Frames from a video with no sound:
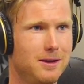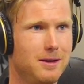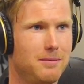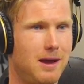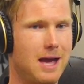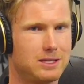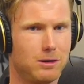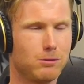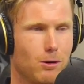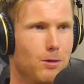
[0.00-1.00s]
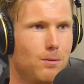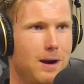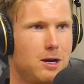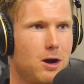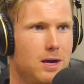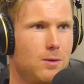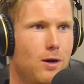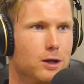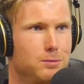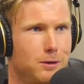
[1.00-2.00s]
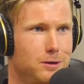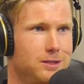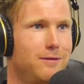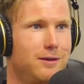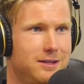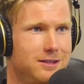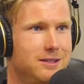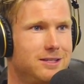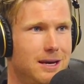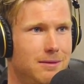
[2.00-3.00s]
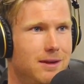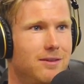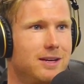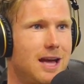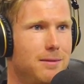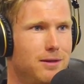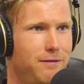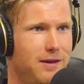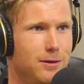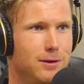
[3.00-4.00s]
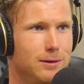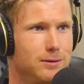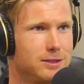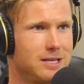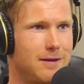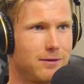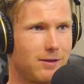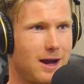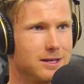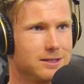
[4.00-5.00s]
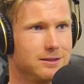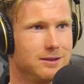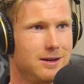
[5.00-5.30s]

But as a group, we know he was because every team, every game in the field, he was saving runs and